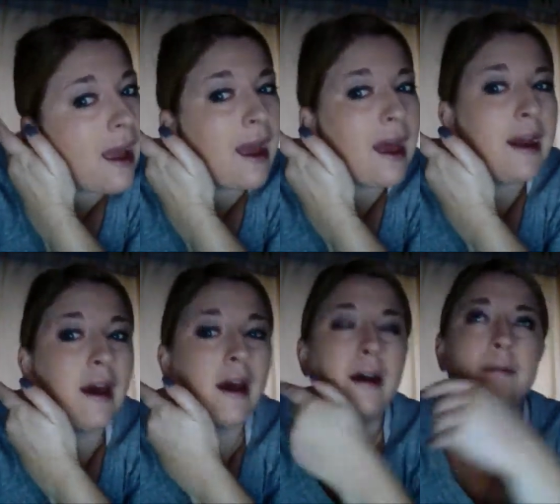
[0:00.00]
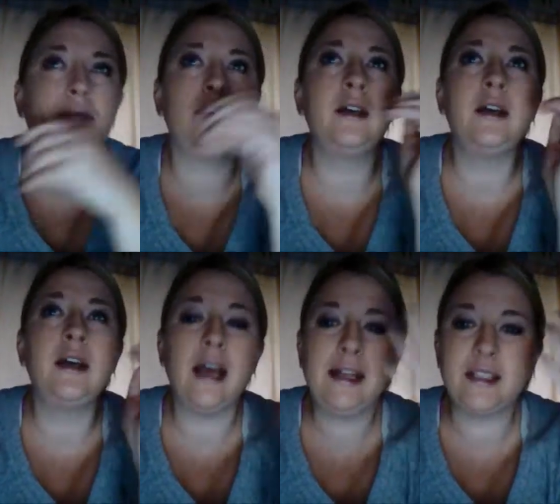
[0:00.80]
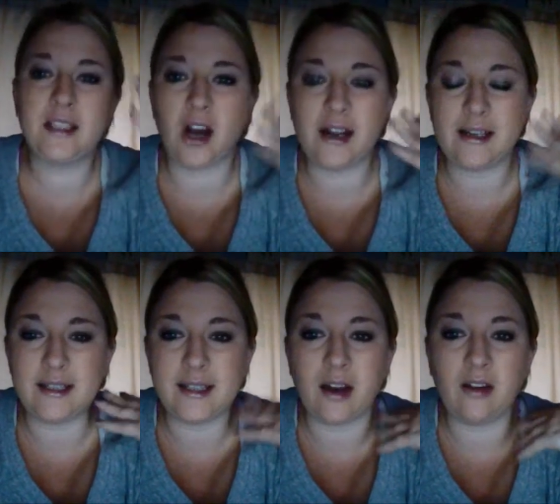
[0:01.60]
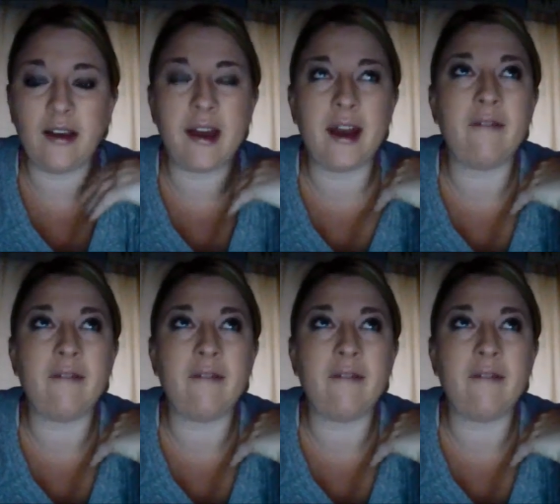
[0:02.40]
and it's starting to settle in.